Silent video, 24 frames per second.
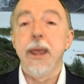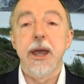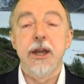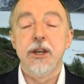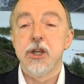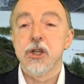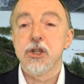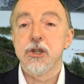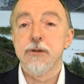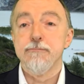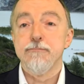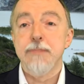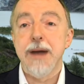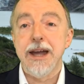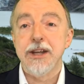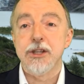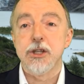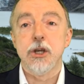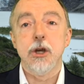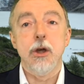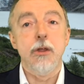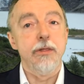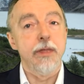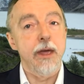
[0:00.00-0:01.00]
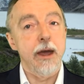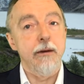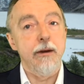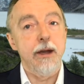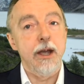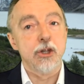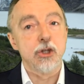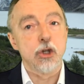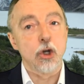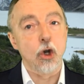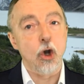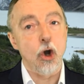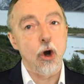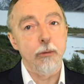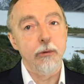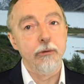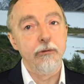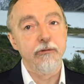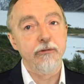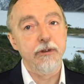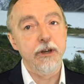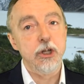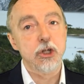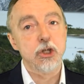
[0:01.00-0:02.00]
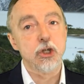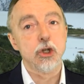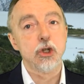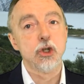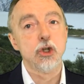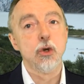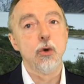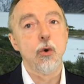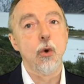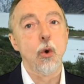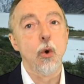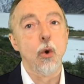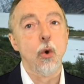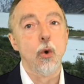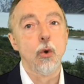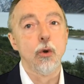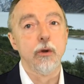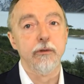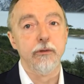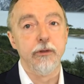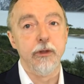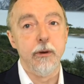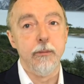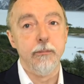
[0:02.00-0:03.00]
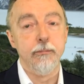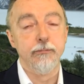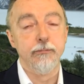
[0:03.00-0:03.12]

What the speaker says: It doesn't matter, there is a common feature to all of them.